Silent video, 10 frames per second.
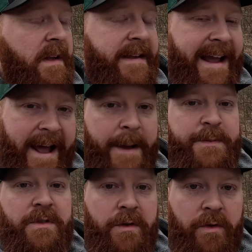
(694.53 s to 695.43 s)
I
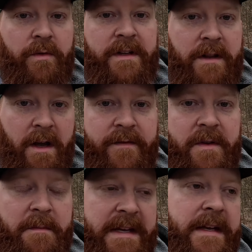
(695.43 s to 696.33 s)
absolutely love the
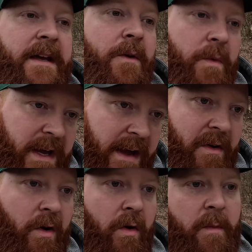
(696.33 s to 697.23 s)
meat. And we have
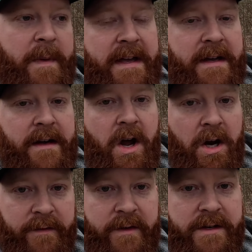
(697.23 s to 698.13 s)
a whole pig in
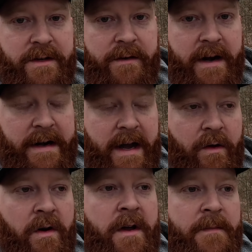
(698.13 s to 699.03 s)
our freezer right
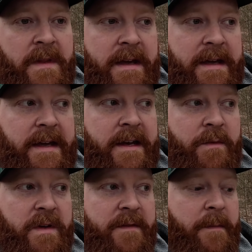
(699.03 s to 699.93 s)
now. And
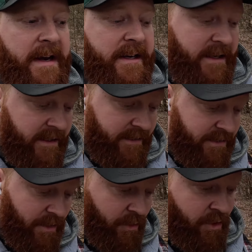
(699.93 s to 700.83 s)
we've been,
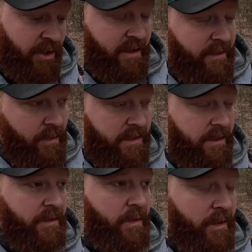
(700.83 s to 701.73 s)
so what
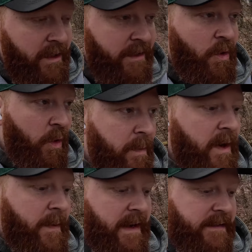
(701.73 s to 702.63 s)
the, the really cool
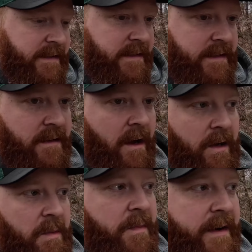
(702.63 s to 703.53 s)
part about this is all
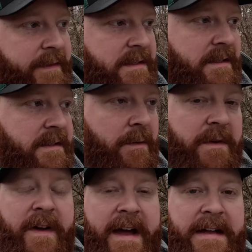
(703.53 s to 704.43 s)
the breakfasts that
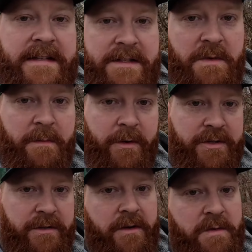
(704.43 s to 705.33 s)
we've had since we
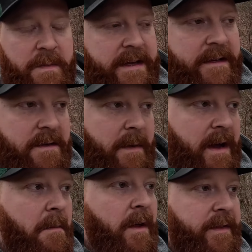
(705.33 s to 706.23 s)
butchered those pigs about
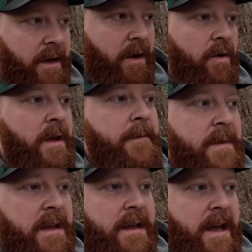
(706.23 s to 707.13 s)
a month ago
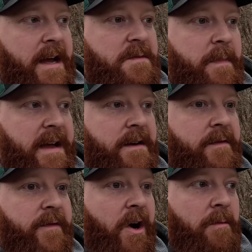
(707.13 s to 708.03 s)
has been
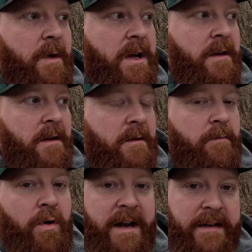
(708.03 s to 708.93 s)
from
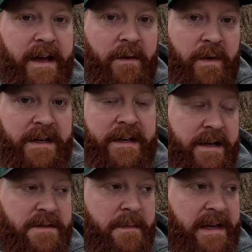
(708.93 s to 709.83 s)
bread that Whitney
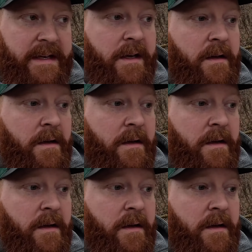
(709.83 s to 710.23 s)
has made,